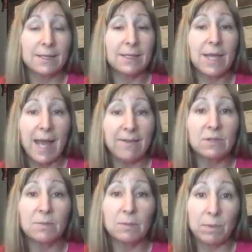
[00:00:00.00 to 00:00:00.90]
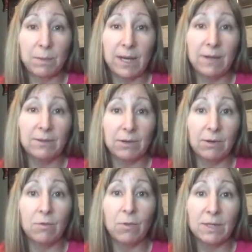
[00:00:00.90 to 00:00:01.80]
You have to be prepared. There
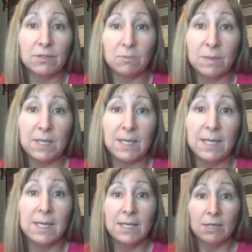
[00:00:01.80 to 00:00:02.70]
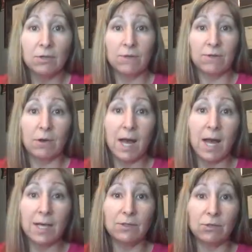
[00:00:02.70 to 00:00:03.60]
are going to be, if you're
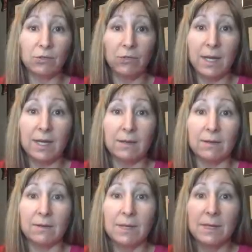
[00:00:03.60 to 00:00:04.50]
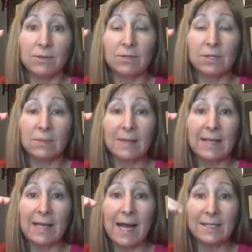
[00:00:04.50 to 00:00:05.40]
on your trail, there's going to be
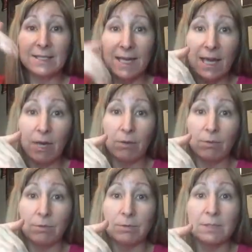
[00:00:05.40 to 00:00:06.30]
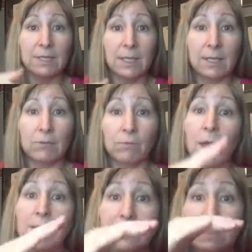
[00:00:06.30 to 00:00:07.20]
lots of errors and
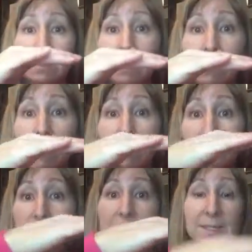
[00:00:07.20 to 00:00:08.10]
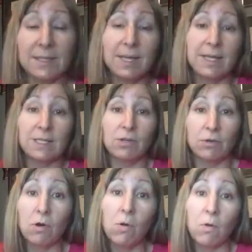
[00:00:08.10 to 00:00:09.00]
ruts along the way to get to your
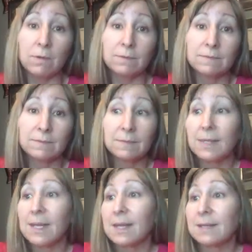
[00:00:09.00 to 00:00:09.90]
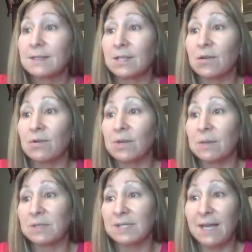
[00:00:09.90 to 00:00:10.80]
goal. So
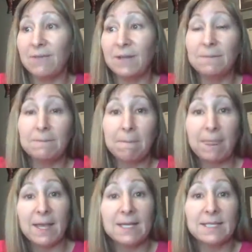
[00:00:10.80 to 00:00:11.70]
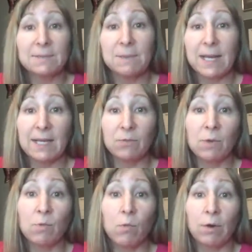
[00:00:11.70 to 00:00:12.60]
number 7 is plan a
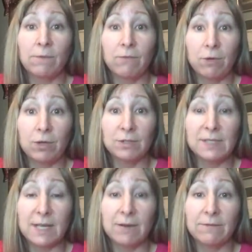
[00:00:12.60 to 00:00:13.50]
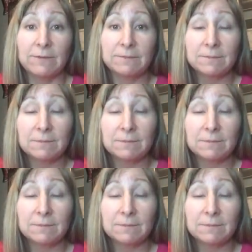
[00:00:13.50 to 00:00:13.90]
reward for yourself.